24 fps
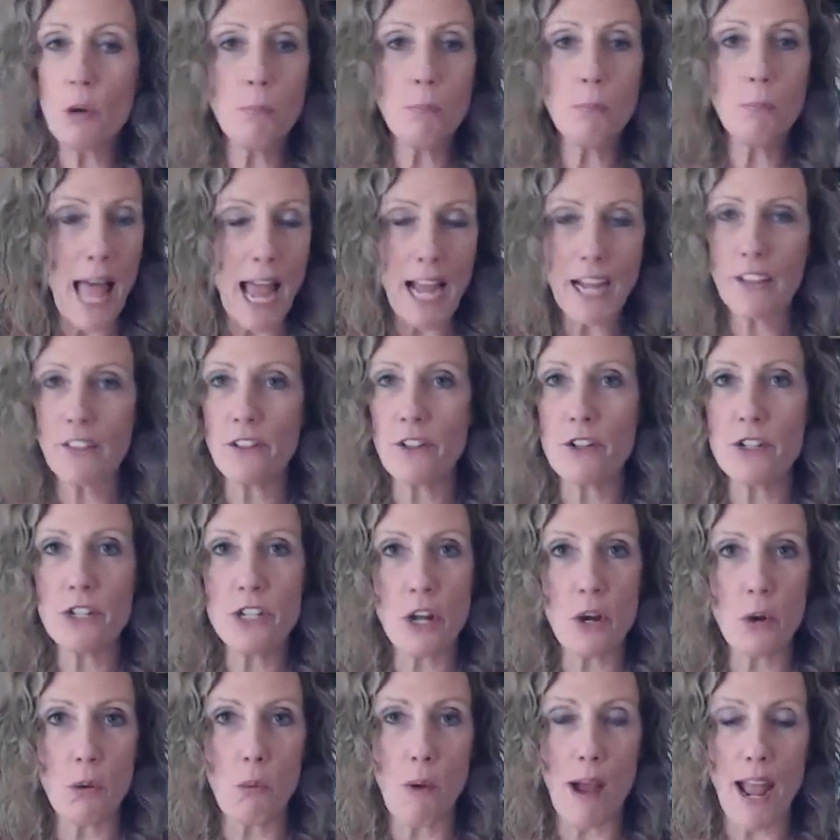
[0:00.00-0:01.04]
black and there's
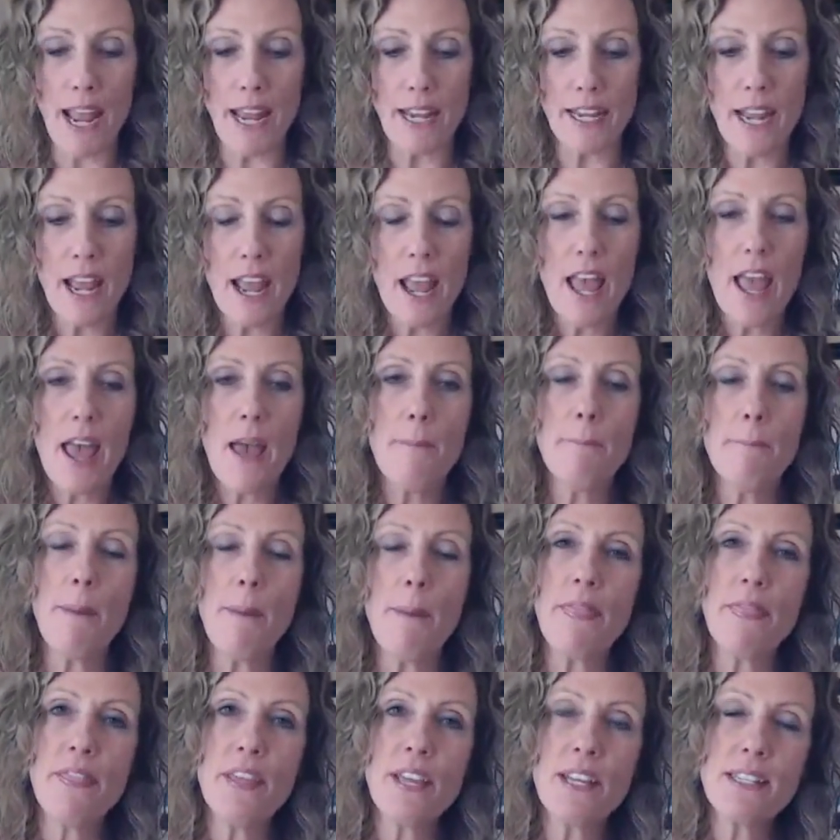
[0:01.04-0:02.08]
no white.
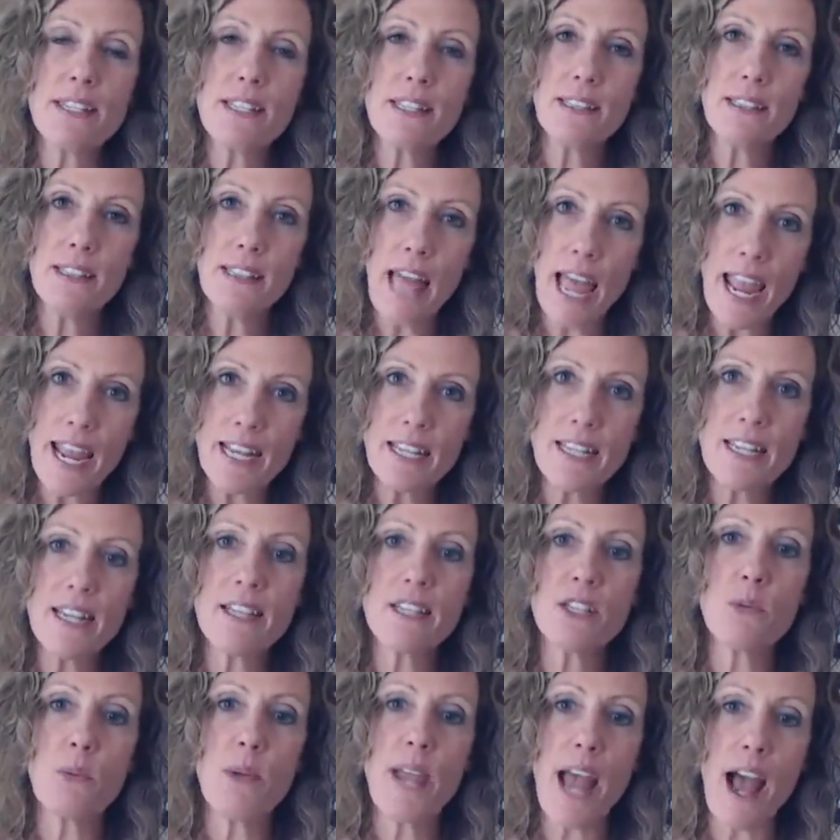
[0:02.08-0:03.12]
But this
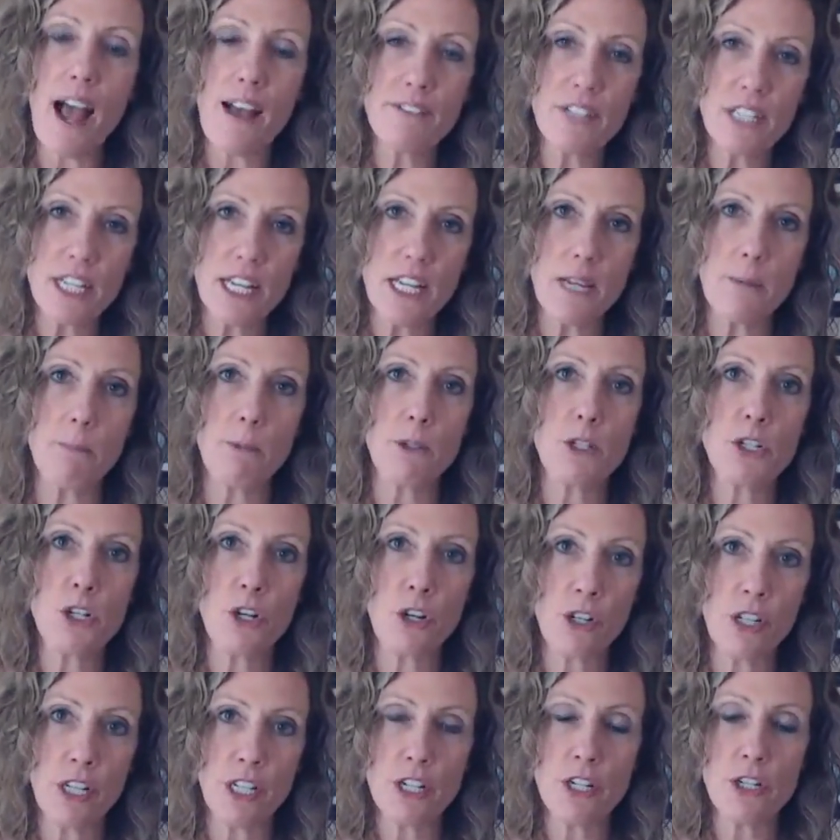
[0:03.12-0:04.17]
lightness we have to keep
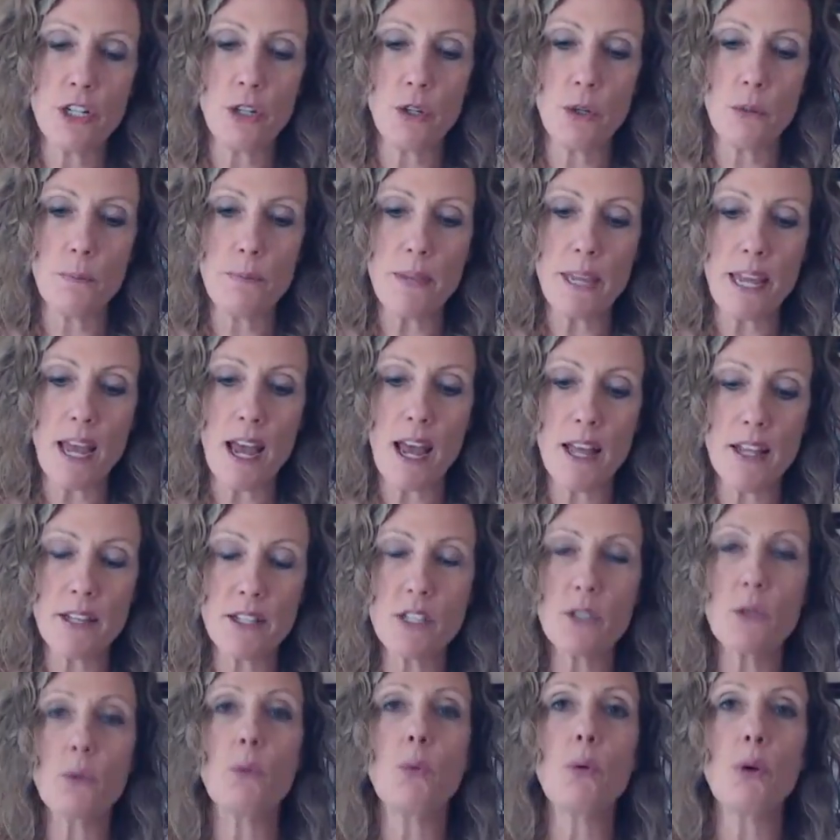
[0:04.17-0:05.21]
returning to, because
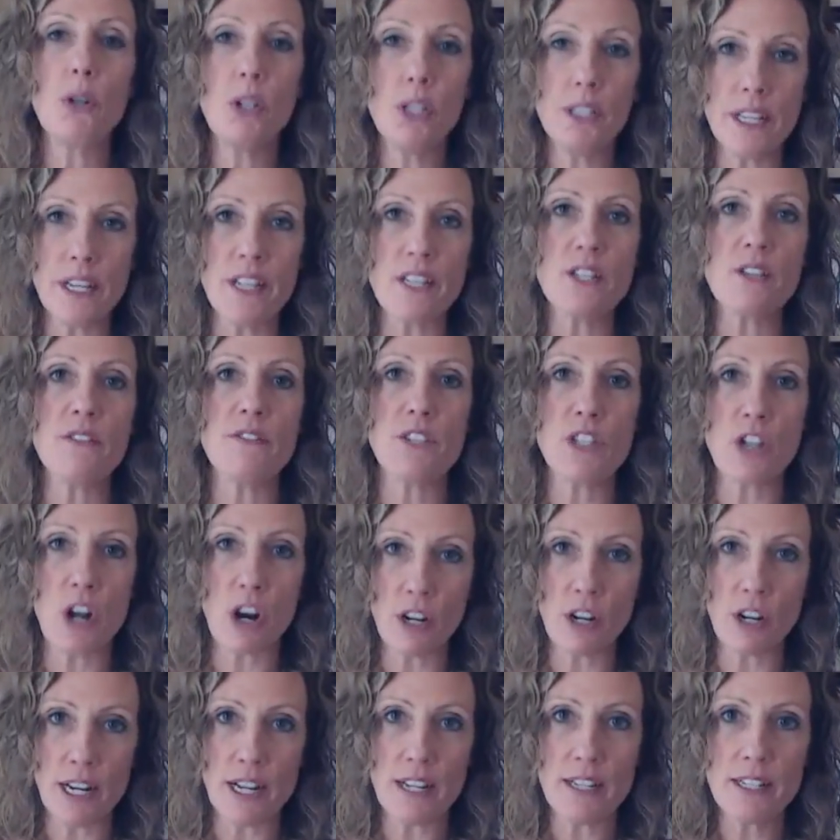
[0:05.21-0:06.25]
the world is of
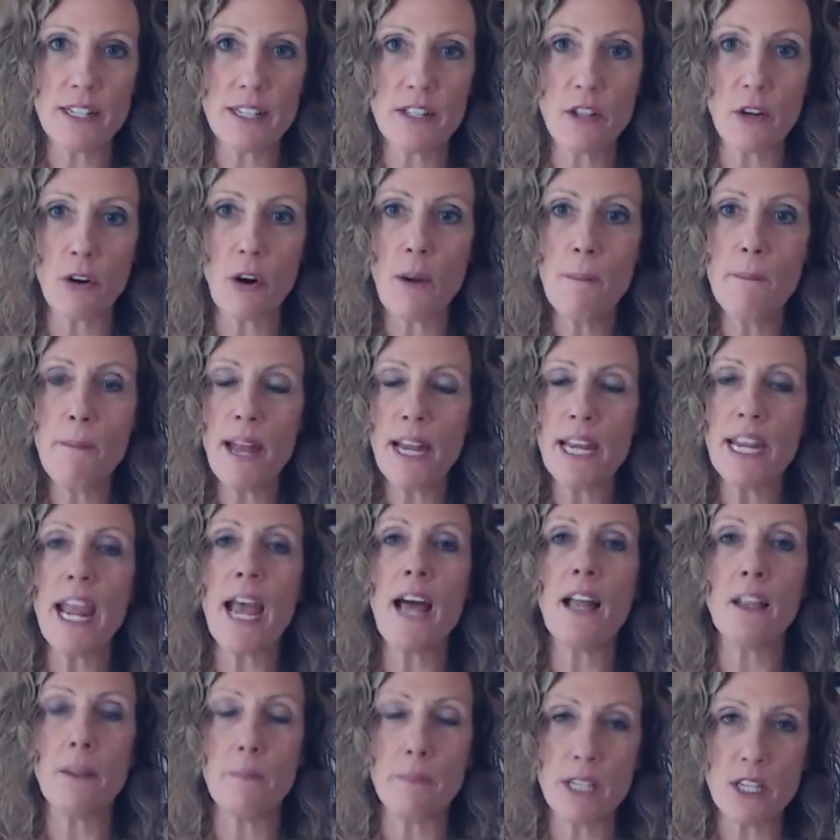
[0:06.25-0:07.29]
darkness. There are many
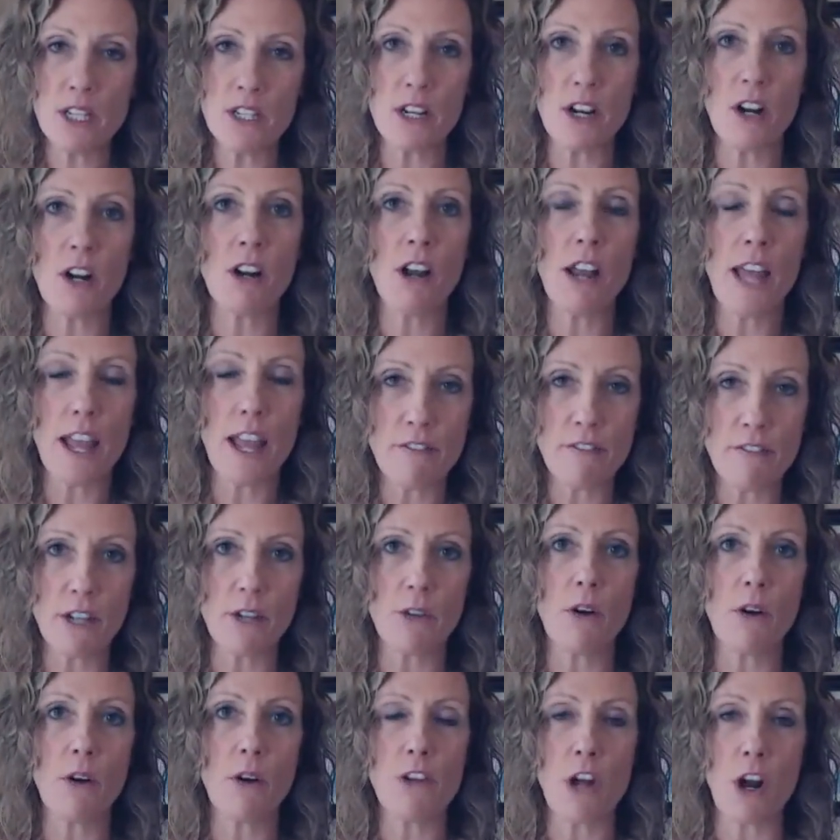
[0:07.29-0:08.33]
elements in our life that
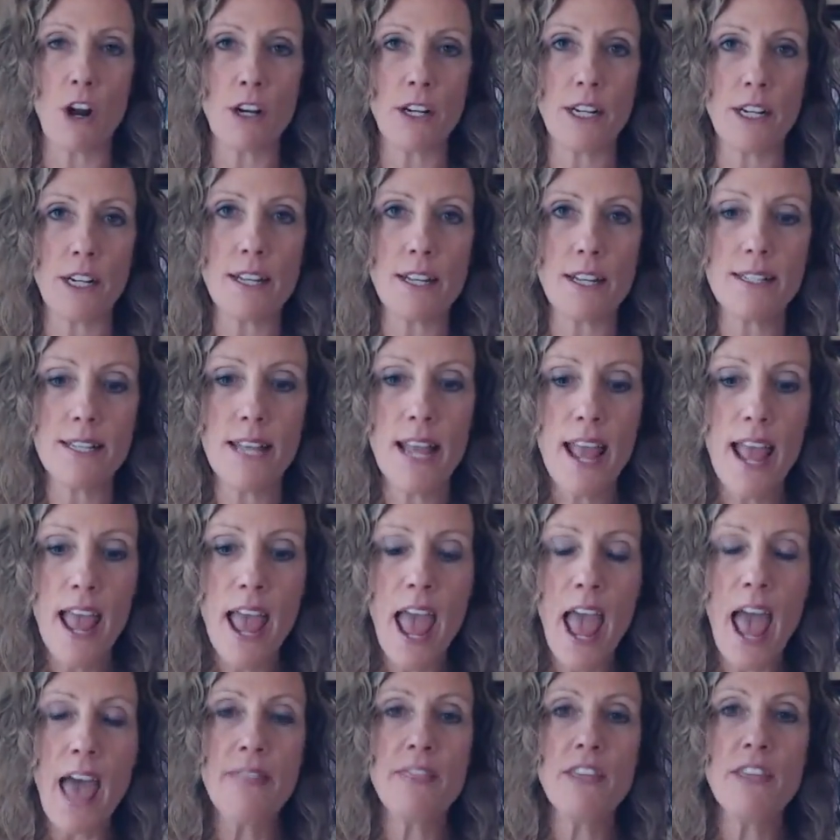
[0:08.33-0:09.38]
are of darkness.
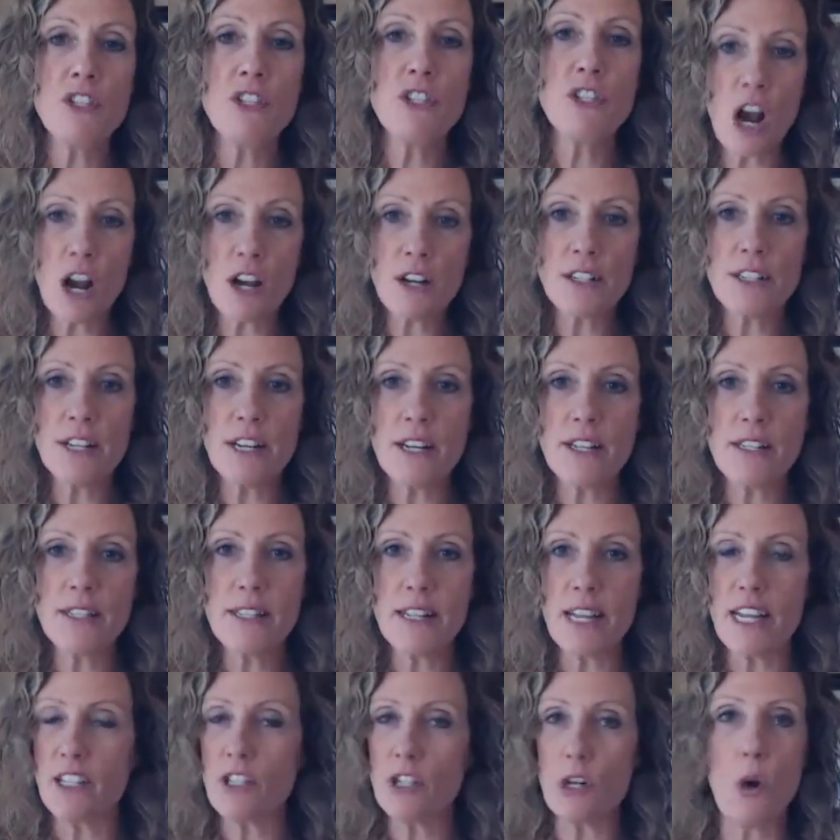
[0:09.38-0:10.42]
And the darkness,
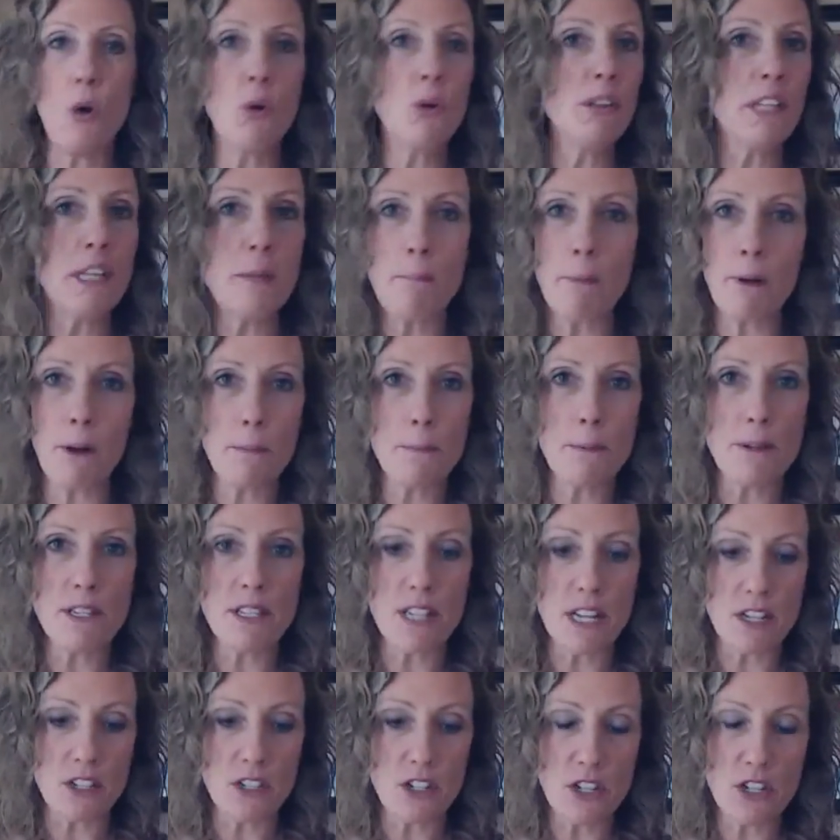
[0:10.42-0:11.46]
its only purpose
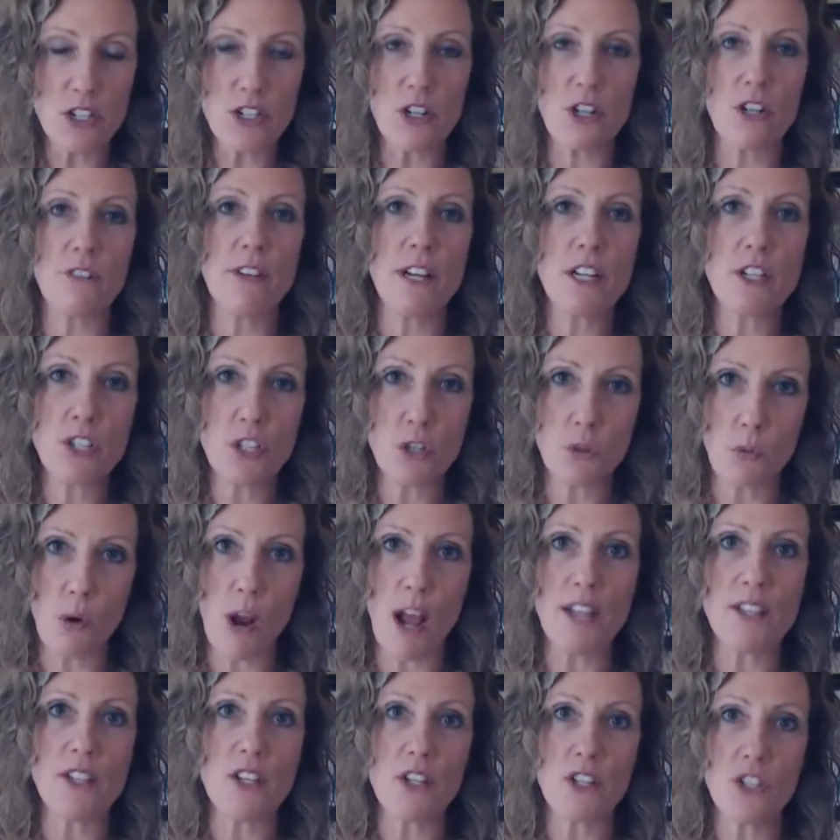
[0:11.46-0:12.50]
is to serve us, to
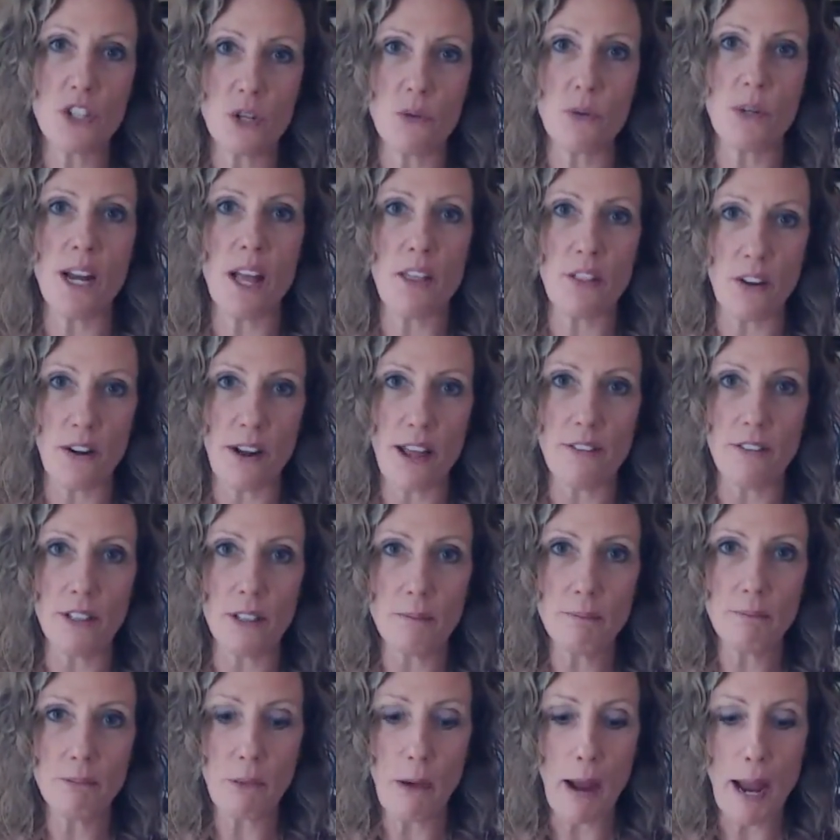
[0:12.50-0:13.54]
rise us to another level,
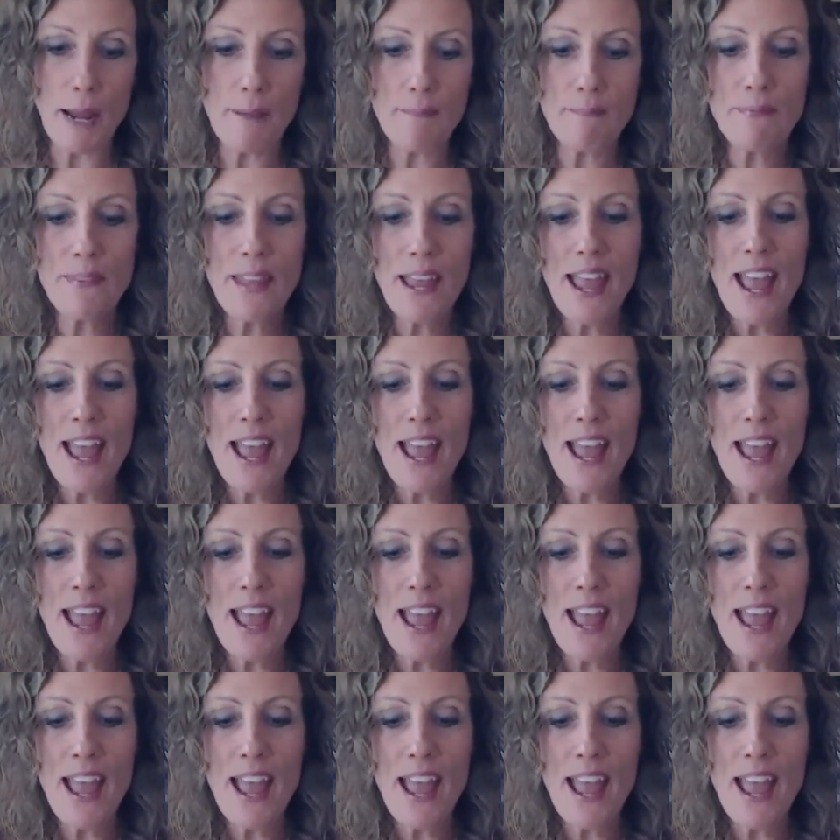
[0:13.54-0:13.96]
right?